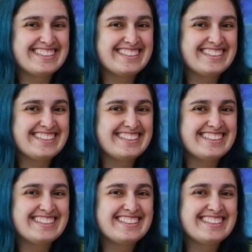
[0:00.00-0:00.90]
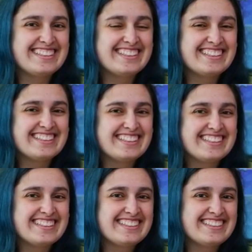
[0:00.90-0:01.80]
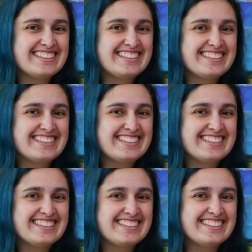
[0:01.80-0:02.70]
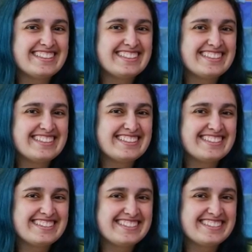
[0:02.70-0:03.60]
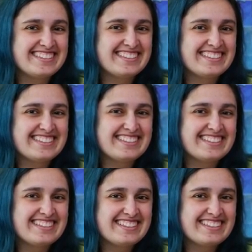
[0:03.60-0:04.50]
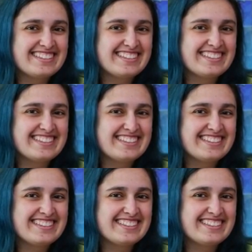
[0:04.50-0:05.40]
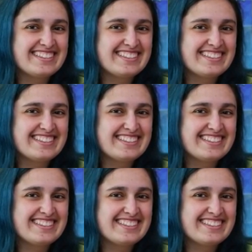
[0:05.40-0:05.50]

[no speech]